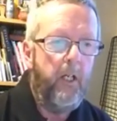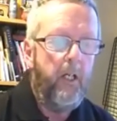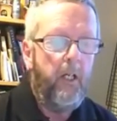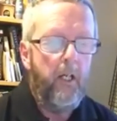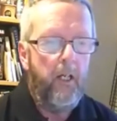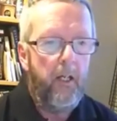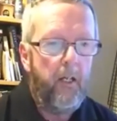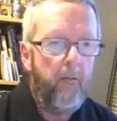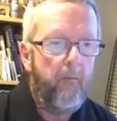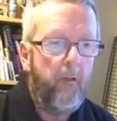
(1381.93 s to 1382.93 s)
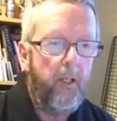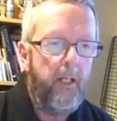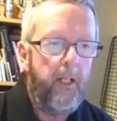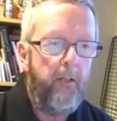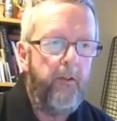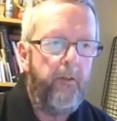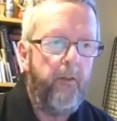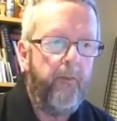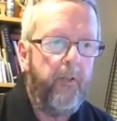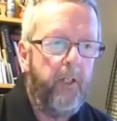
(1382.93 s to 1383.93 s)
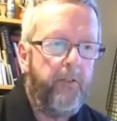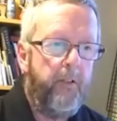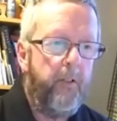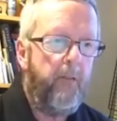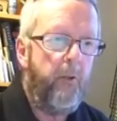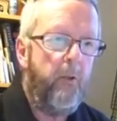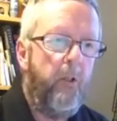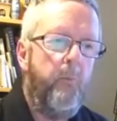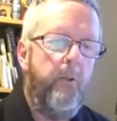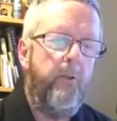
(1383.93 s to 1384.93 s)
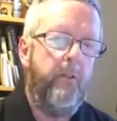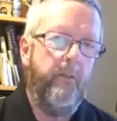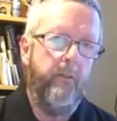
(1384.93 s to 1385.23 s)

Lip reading: And the first time you open the